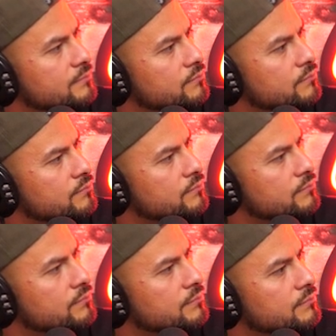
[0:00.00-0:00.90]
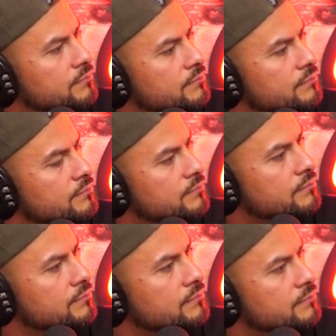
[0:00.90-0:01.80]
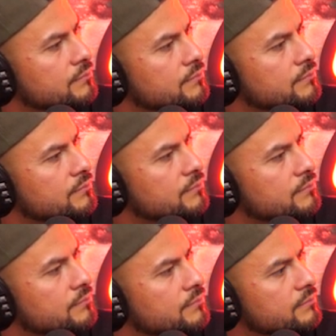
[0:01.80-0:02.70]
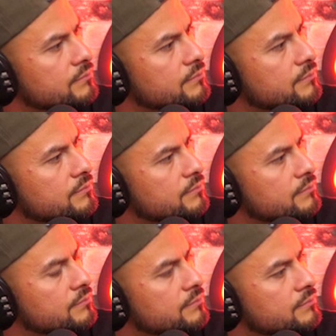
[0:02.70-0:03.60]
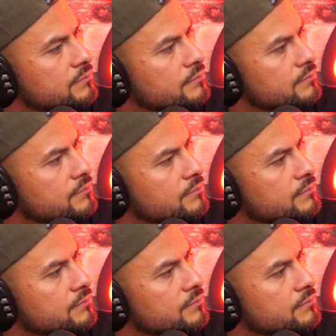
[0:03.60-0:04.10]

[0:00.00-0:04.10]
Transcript: This person isn't speaking.